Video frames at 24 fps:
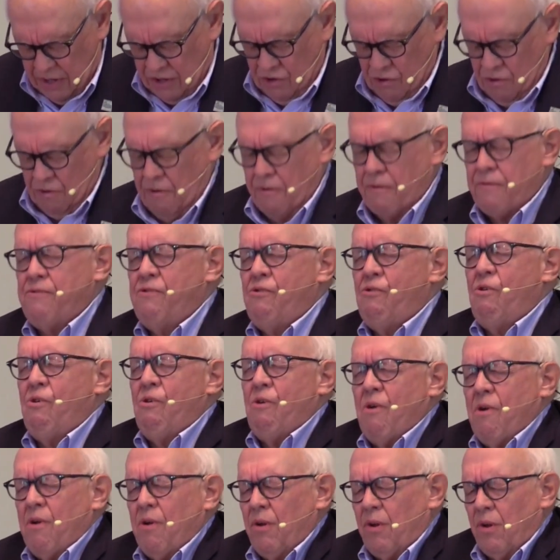You
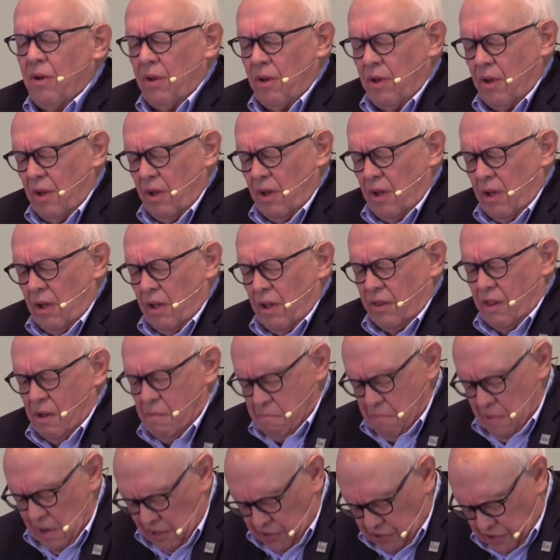for the
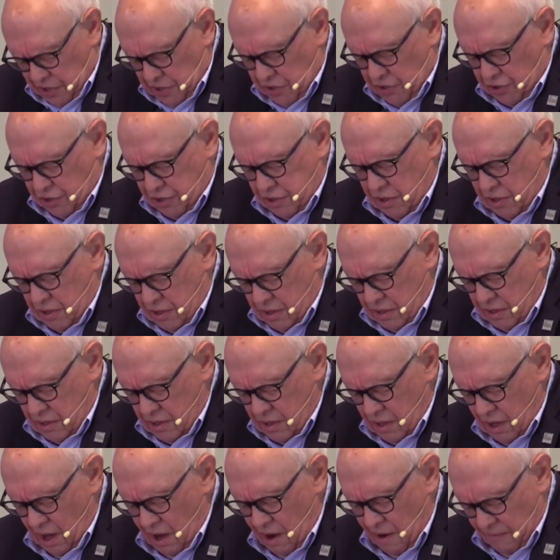message
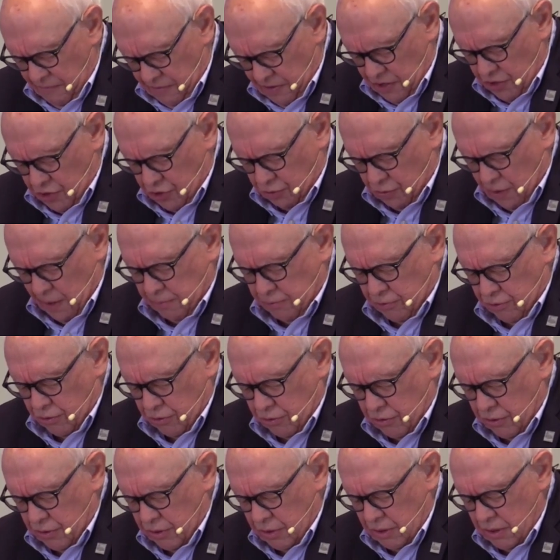of these
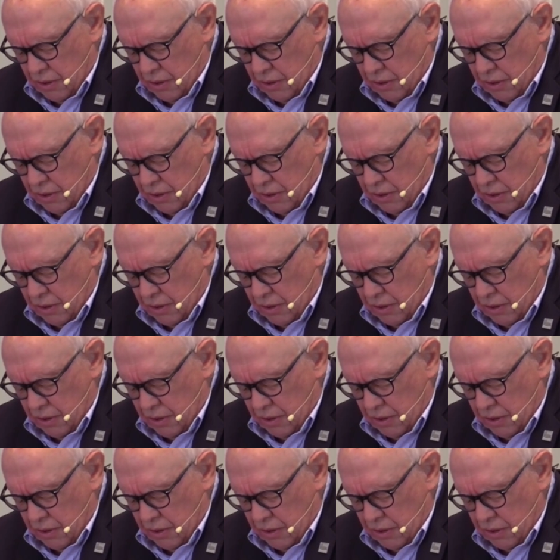Scriptures.